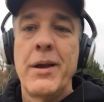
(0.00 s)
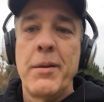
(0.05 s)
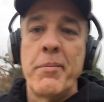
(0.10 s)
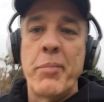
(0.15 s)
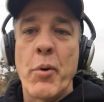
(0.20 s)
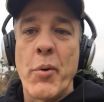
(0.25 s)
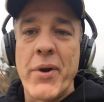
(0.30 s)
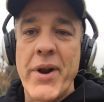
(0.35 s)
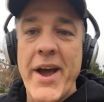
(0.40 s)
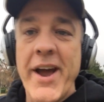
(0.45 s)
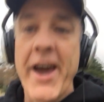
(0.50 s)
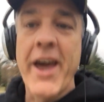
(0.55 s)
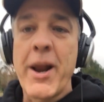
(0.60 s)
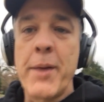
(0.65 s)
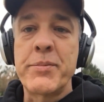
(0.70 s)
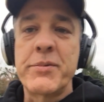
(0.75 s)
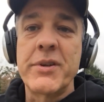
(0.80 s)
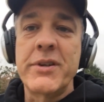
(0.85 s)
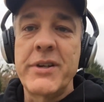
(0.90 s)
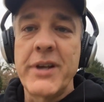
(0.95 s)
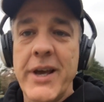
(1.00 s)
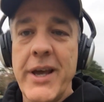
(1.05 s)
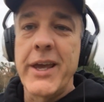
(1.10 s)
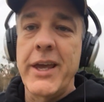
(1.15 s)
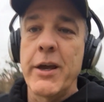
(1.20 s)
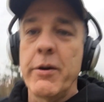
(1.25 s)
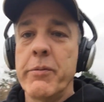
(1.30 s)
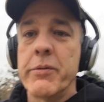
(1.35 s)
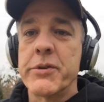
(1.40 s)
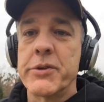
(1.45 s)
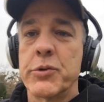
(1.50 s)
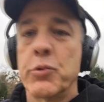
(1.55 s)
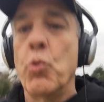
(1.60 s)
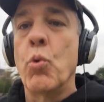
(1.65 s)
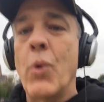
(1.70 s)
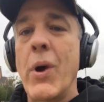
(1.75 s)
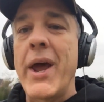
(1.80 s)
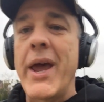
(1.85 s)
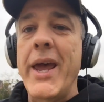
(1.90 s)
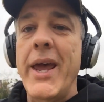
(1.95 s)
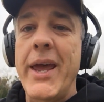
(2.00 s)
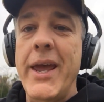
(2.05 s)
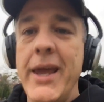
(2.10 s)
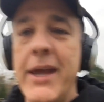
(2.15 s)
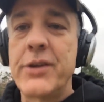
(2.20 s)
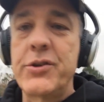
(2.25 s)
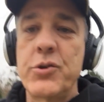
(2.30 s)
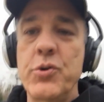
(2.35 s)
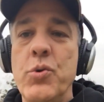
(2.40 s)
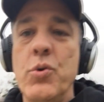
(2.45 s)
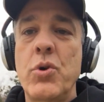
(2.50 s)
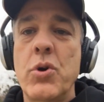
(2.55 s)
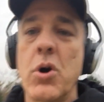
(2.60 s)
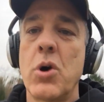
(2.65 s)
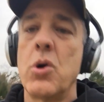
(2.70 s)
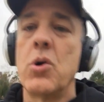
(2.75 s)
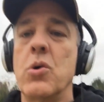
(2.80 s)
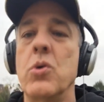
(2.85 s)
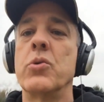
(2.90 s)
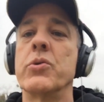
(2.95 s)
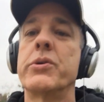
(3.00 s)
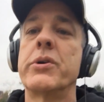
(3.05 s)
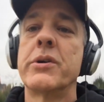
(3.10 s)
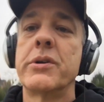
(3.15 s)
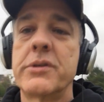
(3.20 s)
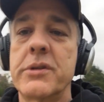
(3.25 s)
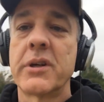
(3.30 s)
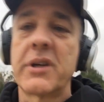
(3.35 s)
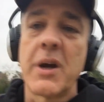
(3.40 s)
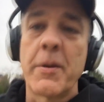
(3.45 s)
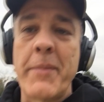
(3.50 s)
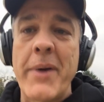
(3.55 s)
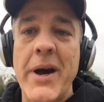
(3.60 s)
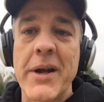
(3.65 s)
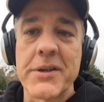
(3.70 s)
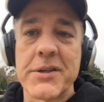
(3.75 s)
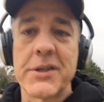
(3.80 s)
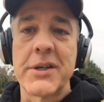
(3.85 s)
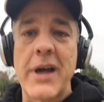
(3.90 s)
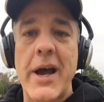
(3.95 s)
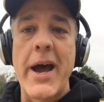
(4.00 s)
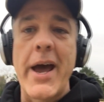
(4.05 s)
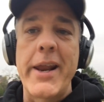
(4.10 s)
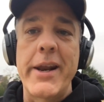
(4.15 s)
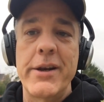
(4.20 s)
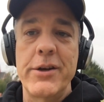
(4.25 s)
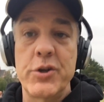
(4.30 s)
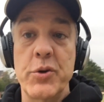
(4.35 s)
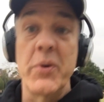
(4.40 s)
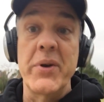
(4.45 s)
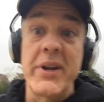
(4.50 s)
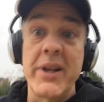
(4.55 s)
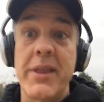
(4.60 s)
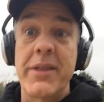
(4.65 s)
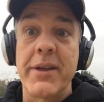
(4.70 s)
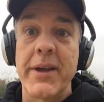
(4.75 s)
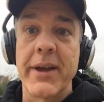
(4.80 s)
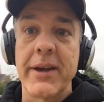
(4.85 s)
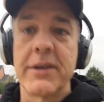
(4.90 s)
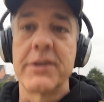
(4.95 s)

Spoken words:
But when I got up today, it was way too cold to come outside and do anything.